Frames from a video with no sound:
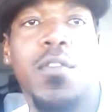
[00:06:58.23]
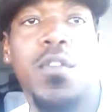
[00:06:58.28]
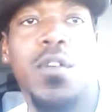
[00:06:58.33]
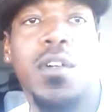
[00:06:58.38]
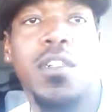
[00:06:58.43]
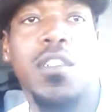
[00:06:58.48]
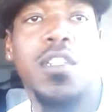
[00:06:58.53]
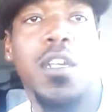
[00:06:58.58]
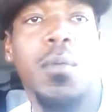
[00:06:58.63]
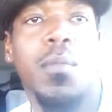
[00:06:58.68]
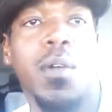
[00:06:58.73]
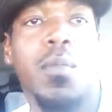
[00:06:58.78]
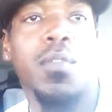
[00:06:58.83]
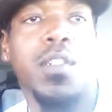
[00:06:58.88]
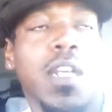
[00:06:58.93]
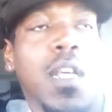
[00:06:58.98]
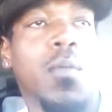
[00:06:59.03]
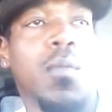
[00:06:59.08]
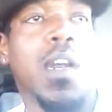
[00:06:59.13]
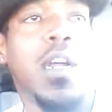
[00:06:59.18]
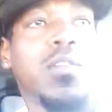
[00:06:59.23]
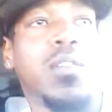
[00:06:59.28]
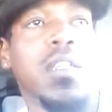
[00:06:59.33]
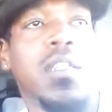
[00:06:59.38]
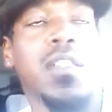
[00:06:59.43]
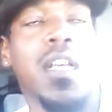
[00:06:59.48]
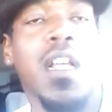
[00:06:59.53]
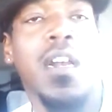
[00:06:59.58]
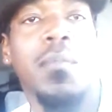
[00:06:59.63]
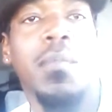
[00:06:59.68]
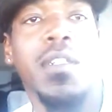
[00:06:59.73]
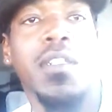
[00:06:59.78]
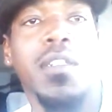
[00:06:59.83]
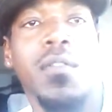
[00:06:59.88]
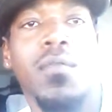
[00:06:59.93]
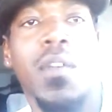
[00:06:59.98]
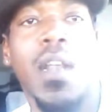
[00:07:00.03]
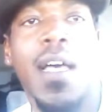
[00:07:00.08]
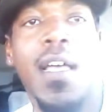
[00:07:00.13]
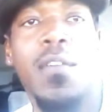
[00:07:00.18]
You understand what I'm saying? Without these elements
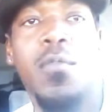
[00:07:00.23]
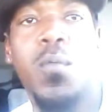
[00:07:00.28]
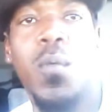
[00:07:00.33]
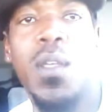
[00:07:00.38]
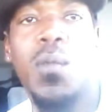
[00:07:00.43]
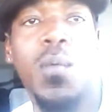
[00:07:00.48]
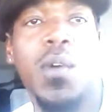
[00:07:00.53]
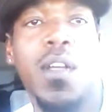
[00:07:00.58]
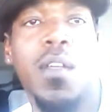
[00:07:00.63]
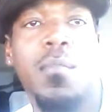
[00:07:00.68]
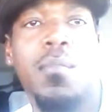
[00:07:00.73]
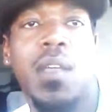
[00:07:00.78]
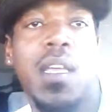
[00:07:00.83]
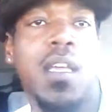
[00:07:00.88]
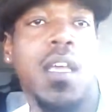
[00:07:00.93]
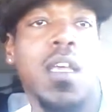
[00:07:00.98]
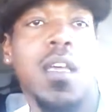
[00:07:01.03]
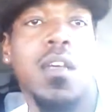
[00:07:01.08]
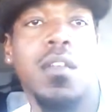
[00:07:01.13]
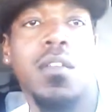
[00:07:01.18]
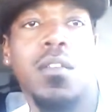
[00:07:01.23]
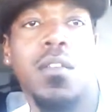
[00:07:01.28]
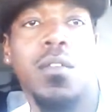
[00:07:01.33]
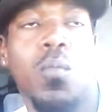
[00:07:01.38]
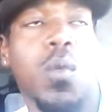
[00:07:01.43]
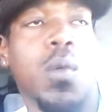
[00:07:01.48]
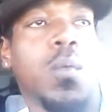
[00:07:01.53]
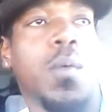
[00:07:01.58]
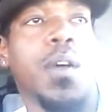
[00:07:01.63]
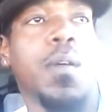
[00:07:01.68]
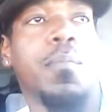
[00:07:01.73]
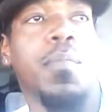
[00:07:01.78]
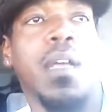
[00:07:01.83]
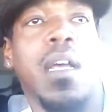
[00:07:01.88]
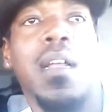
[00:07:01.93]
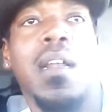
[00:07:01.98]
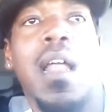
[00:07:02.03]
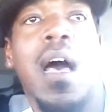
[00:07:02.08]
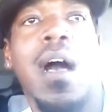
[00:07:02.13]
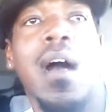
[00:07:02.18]
of life, we wouldn't be here. We wouldn't
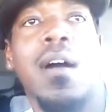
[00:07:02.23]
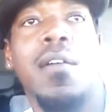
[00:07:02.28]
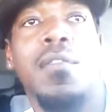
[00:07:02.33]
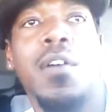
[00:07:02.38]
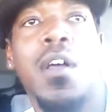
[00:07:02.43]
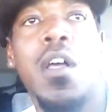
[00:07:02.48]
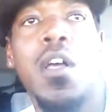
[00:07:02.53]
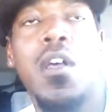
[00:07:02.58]
be alive.